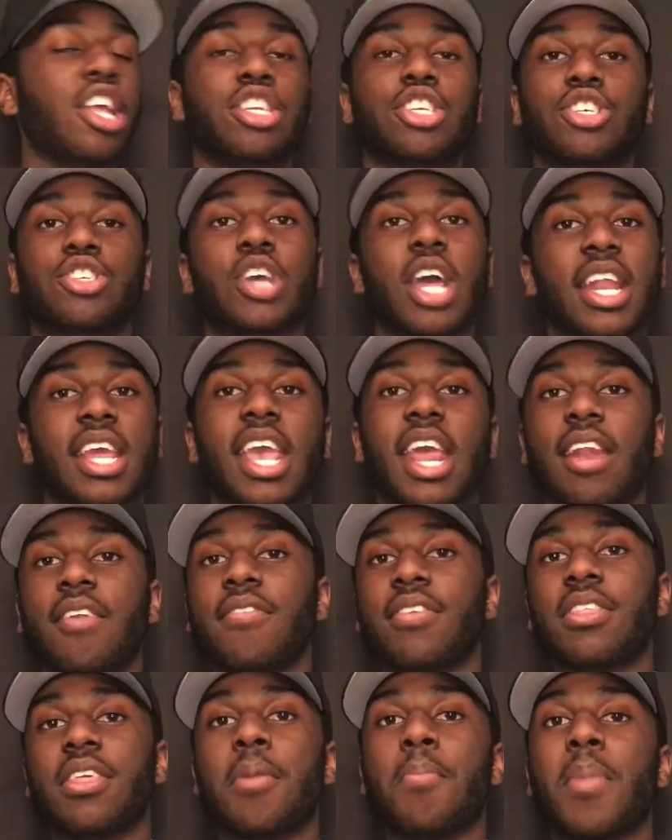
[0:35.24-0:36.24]
just trying to get
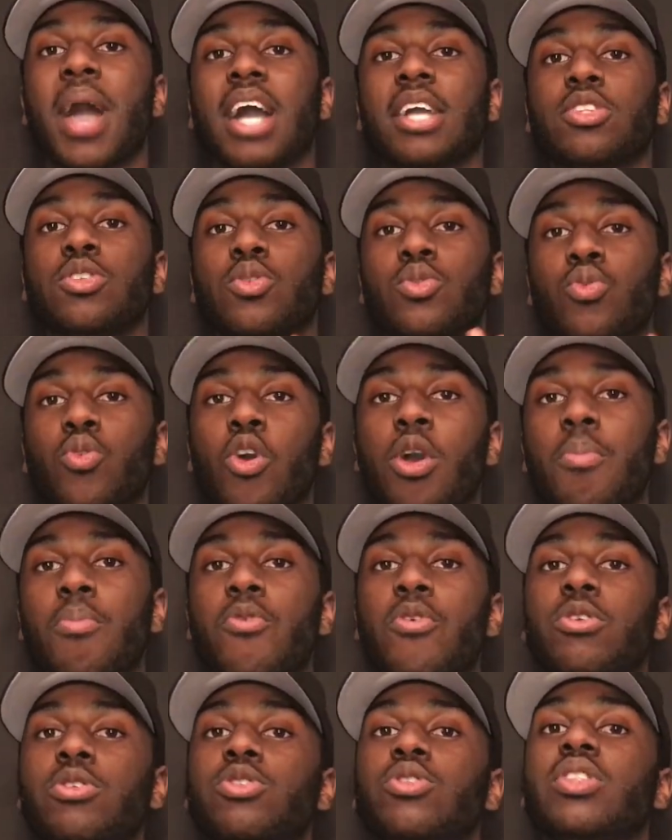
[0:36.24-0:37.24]
everything back to
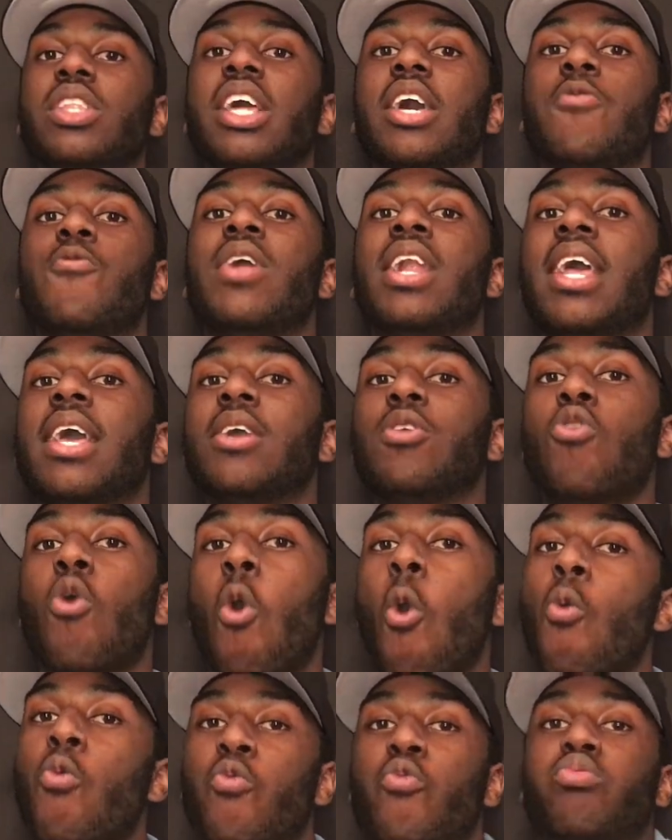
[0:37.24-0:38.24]
normal so that when I
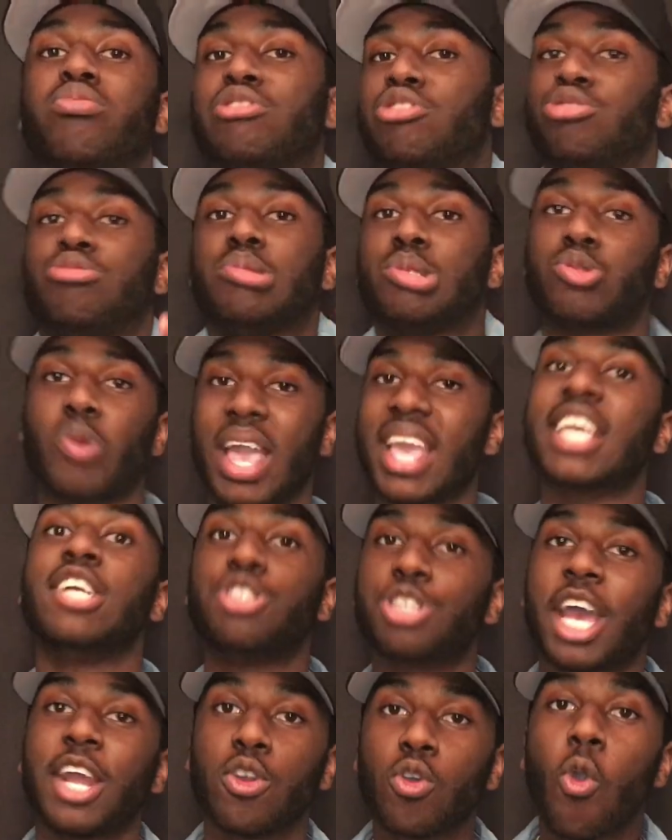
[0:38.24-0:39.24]
go, so I
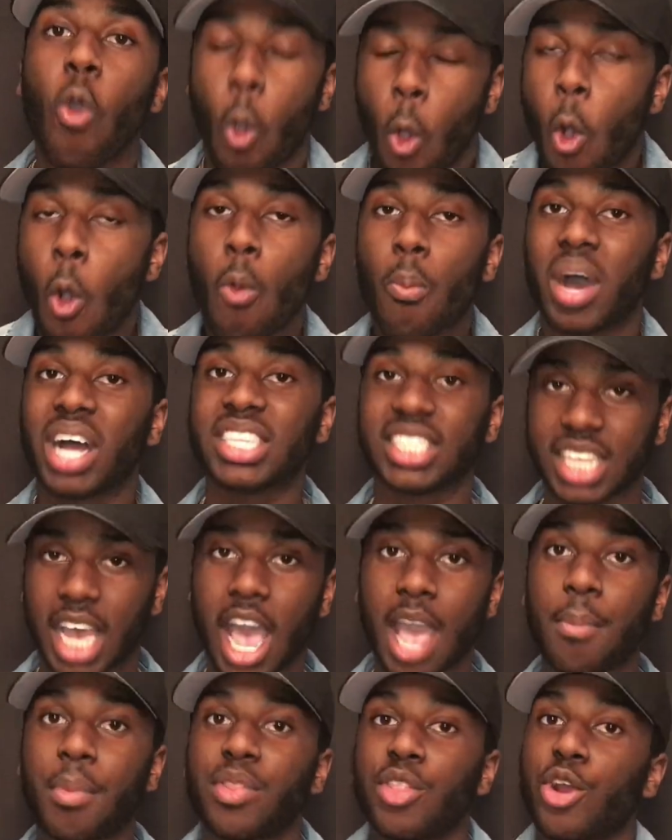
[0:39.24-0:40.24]
can try to go home on
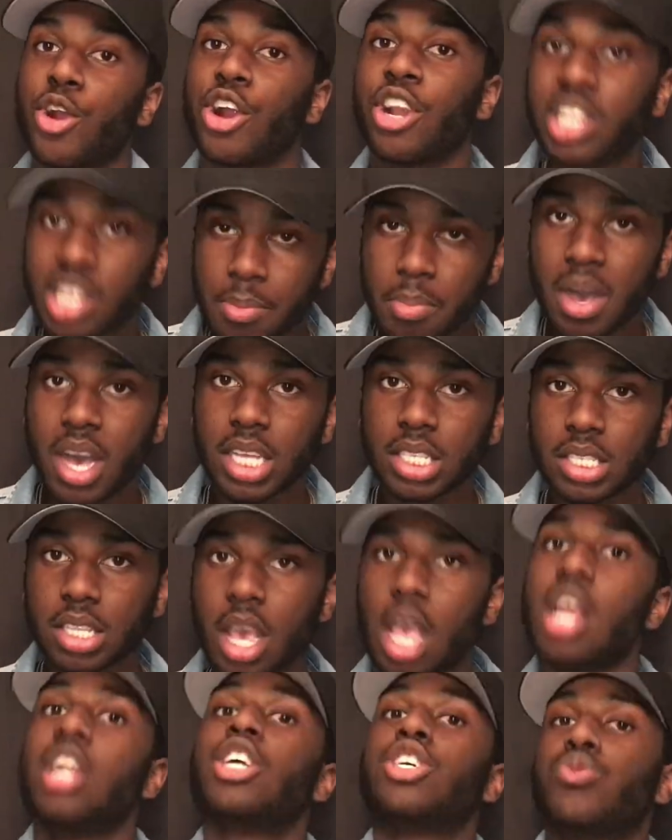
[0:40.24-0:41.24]
time on the early bus.
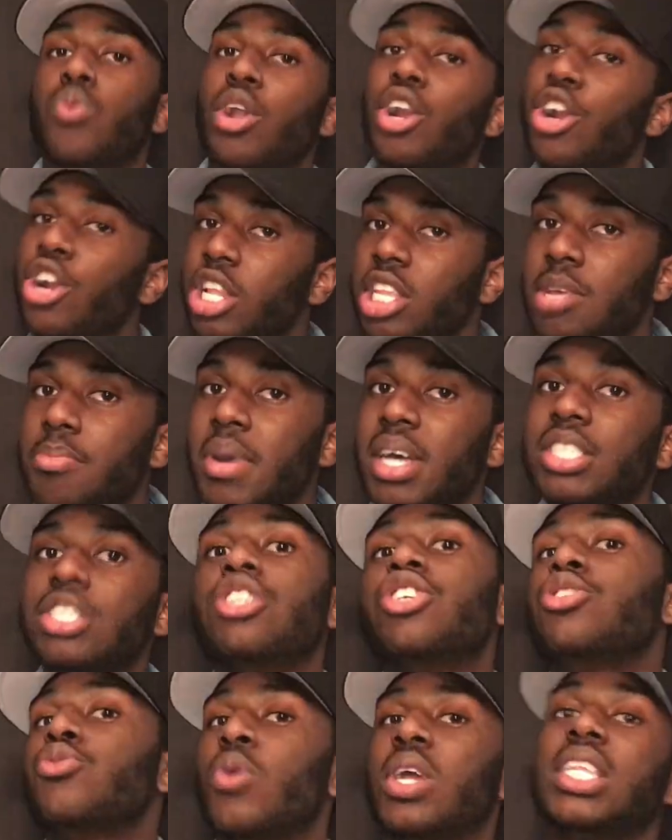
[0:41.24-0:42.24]
There's one early bus
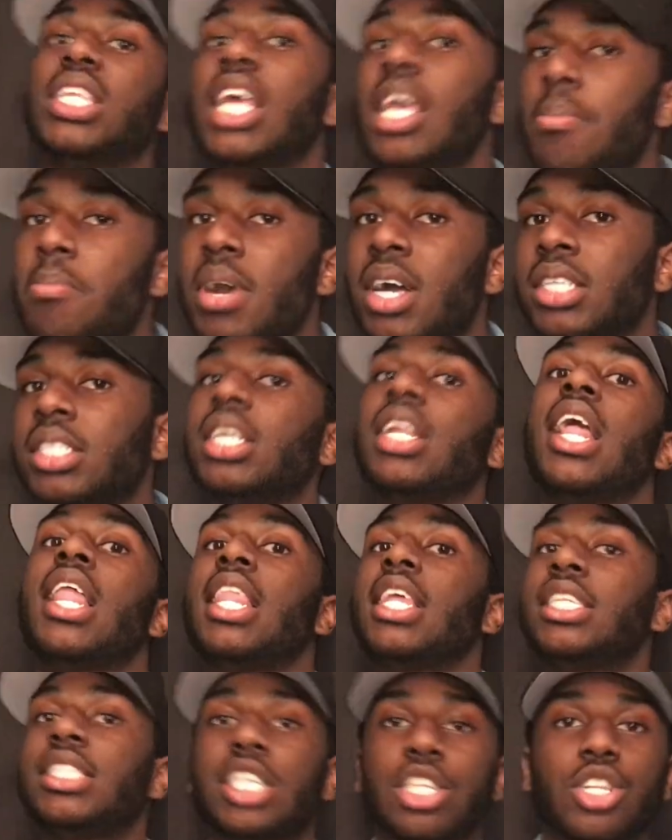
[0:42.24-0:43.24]
and there's one late bus, and
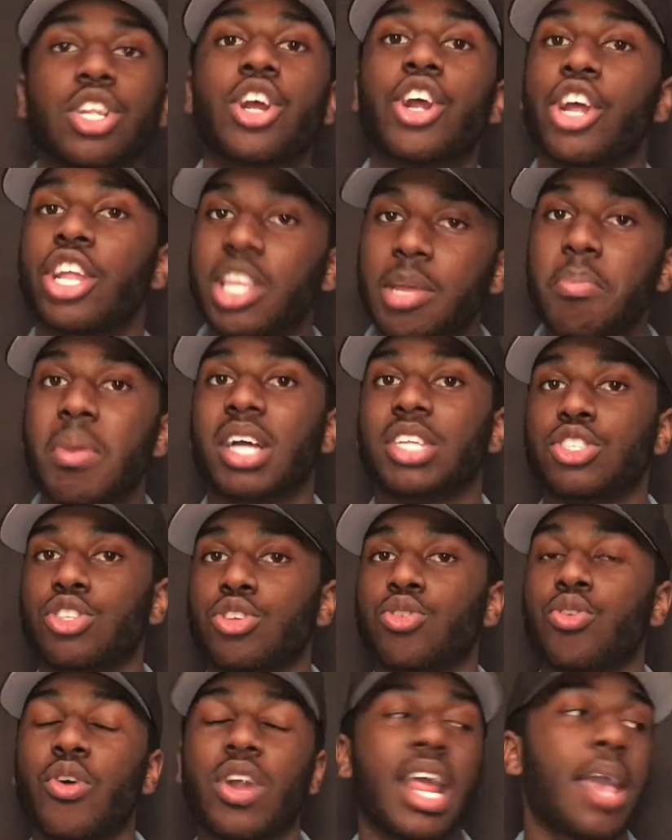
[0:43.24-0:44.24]
I like to take the early bus,
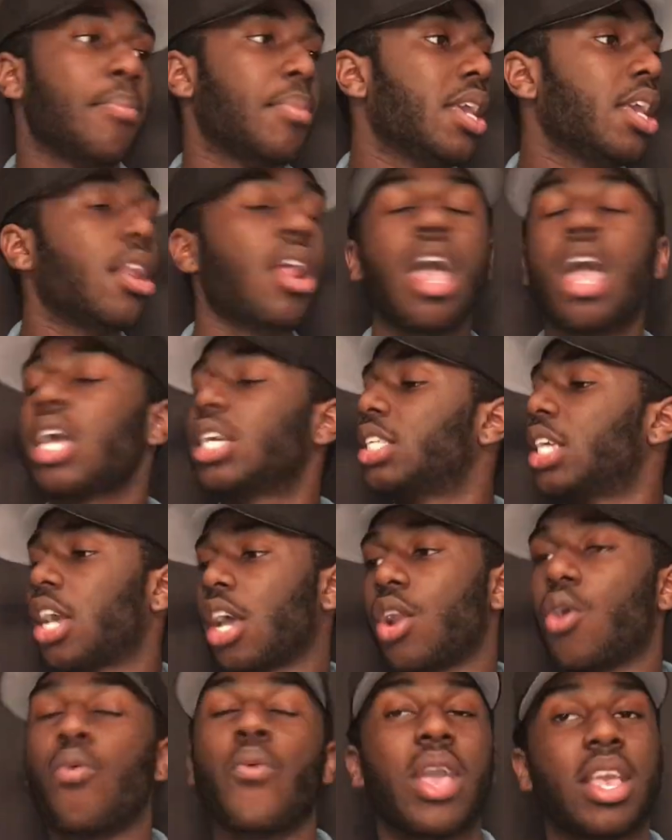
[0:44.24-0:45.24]
you know what I mean? So I
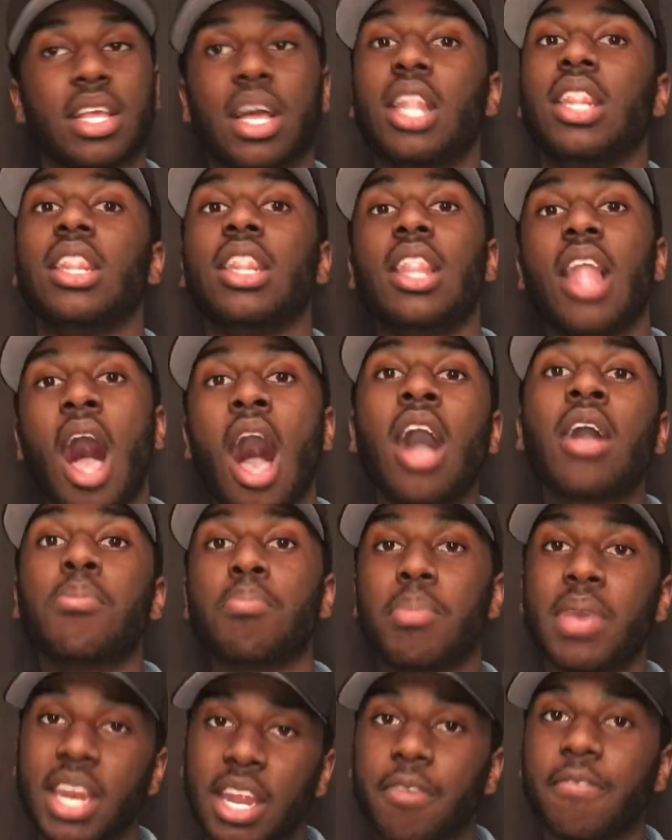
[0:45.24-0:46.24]
gotta wait a
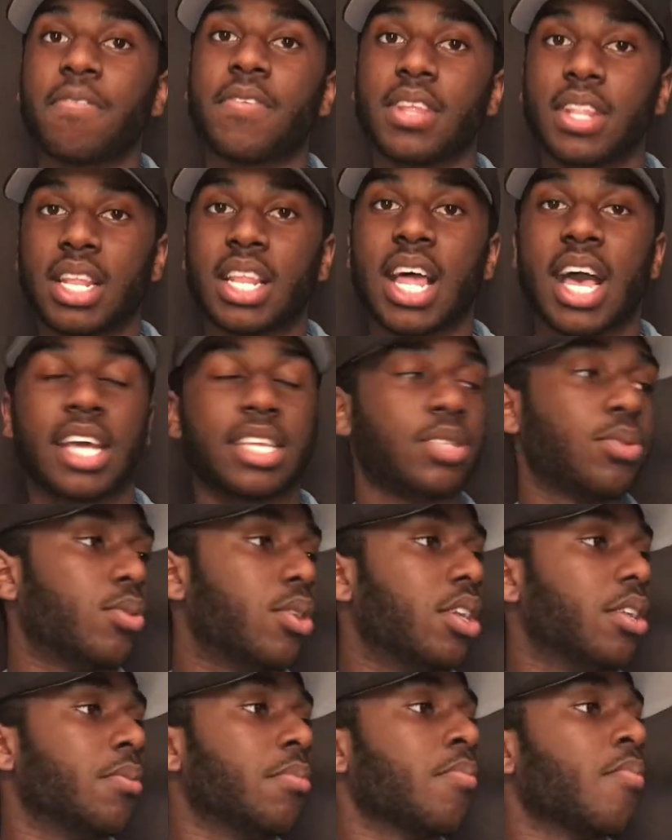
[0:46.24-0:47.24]
long minute for the last
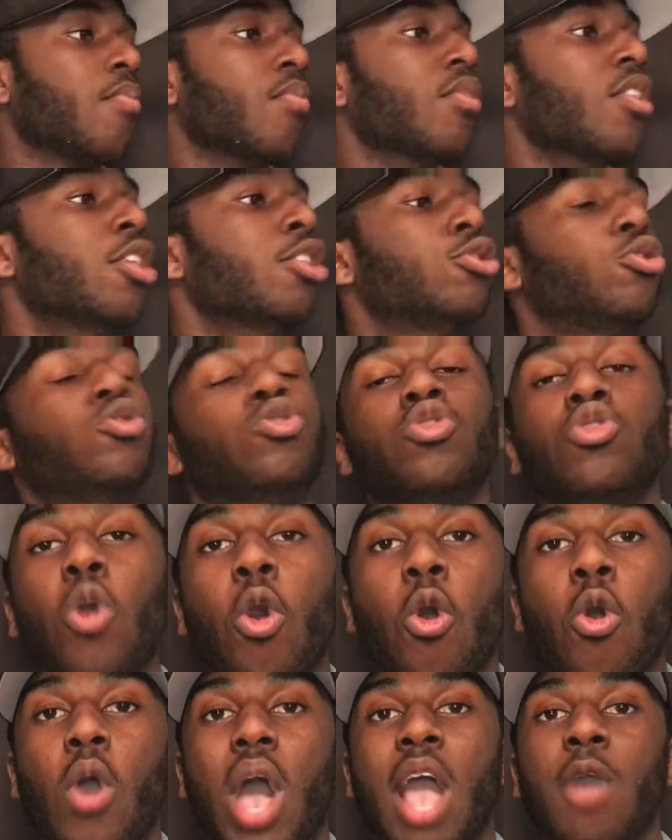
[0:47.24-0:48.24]
one.
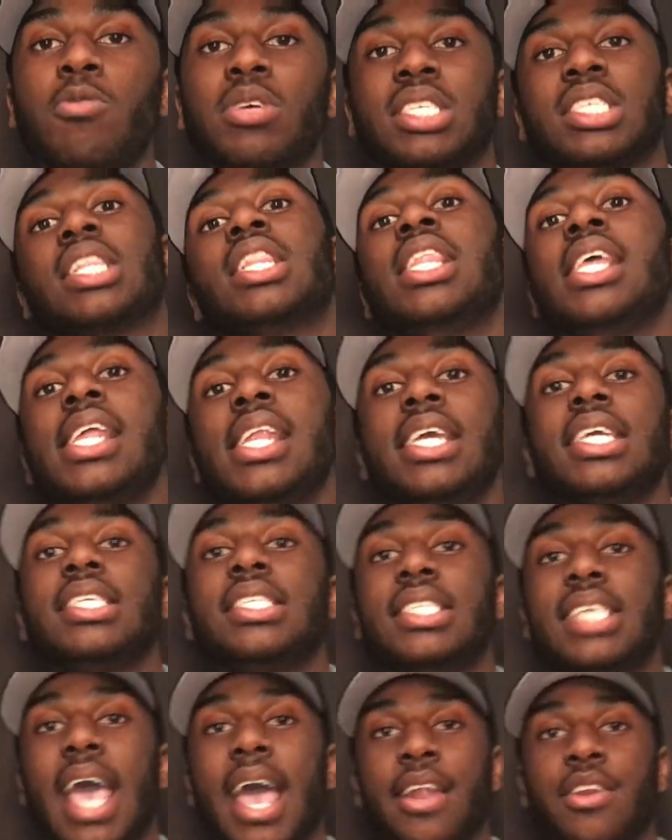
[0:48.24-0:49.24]
So I was cleaning
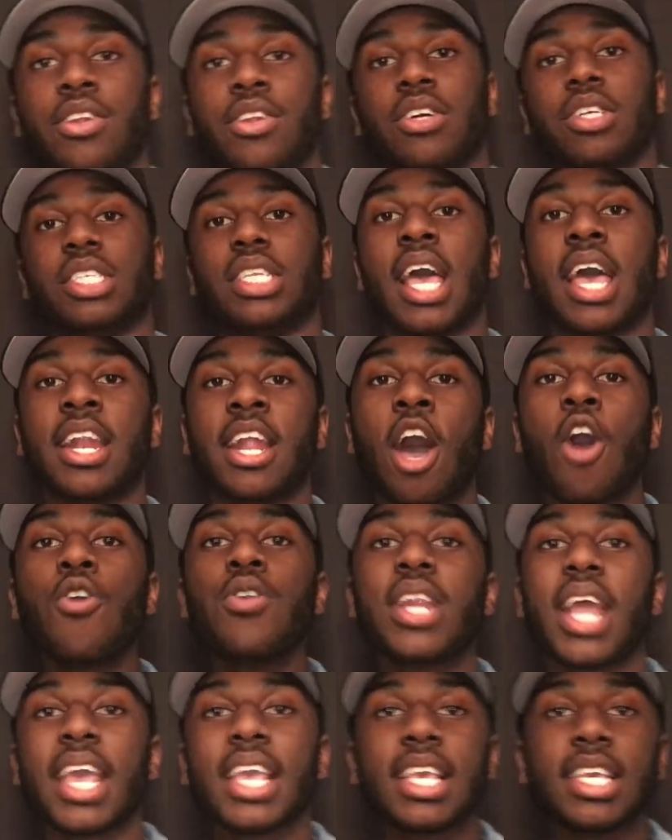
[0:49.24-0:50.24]
sandals, and how
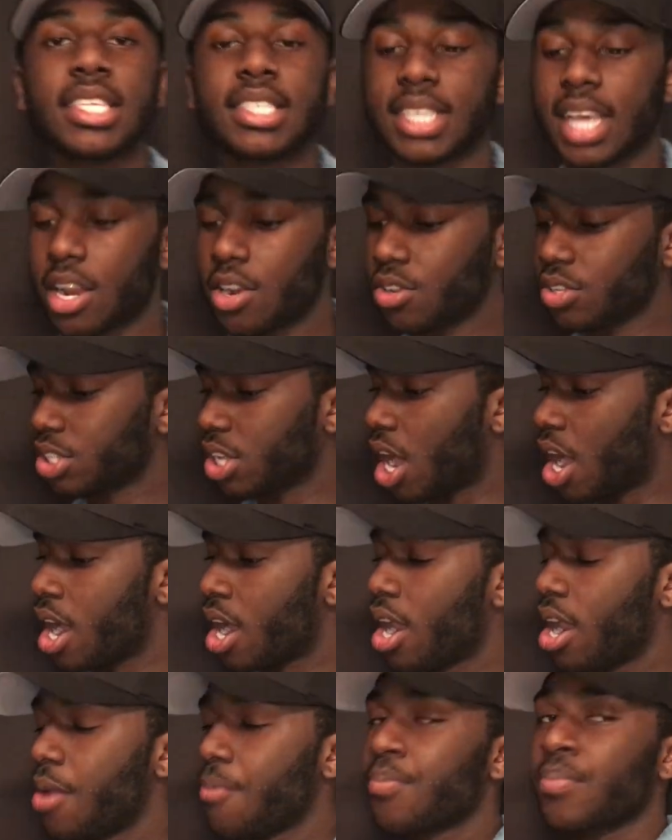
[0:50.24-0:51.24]
Nike sandals are,